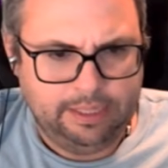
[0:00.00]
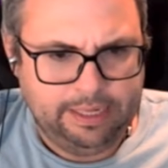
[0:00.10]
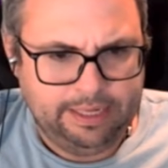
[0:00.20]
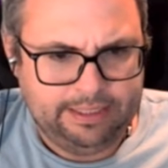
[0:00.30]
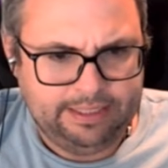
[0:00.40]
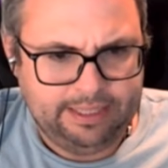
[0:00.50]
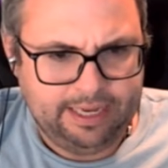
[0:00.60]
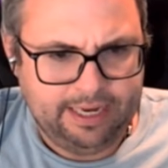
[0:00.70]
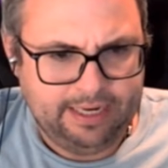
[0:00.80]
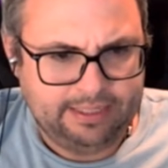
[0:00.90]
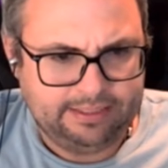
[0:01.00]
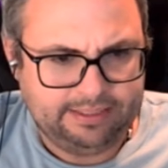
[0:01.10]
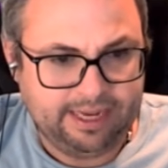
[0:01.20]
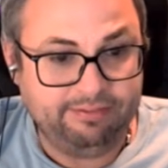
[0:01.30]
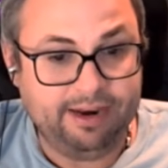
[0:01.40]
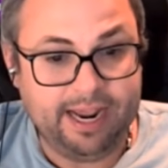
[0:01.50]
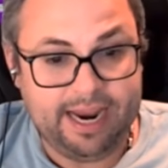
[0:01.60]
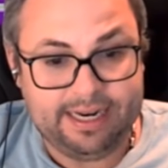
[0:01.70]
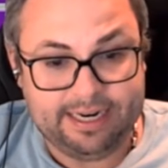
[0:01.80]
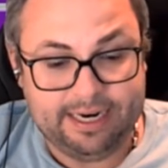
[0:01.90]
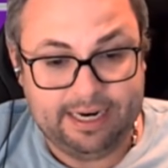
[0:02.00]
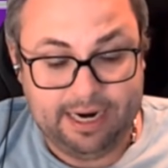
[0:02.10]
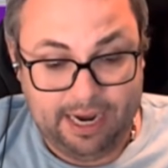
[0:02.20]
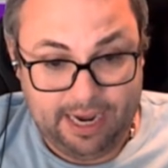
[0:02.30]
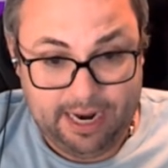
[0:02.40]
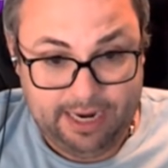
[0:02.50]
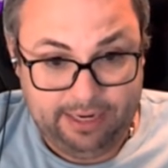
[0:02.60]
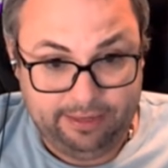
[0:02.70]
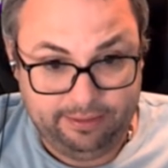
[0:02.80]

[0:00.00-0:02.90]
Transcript: And then a 7, 8, and a 9.